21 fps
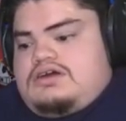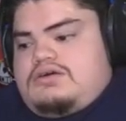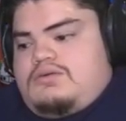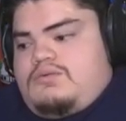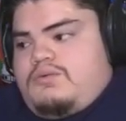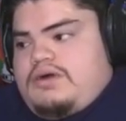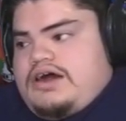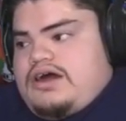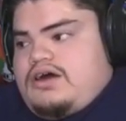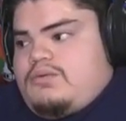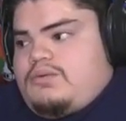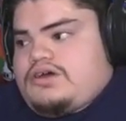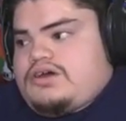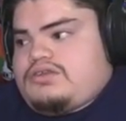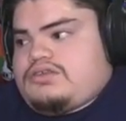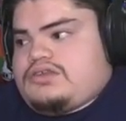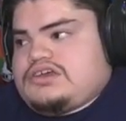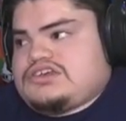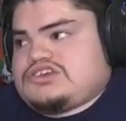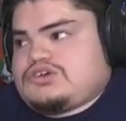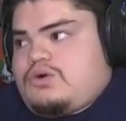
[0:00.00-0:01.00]
Well, we
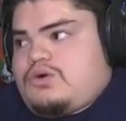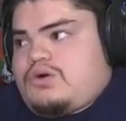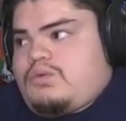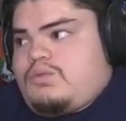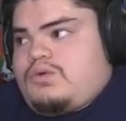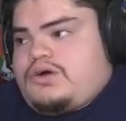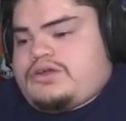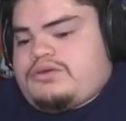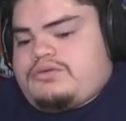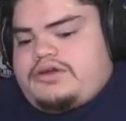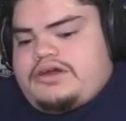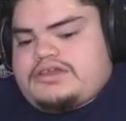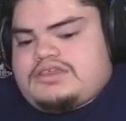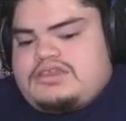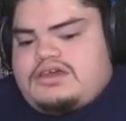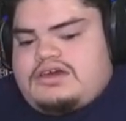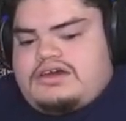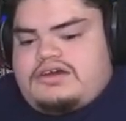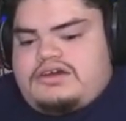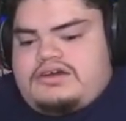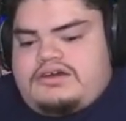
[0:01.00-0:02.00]
only score one right
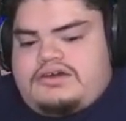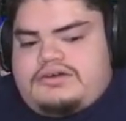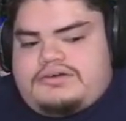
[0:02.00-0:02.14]
there.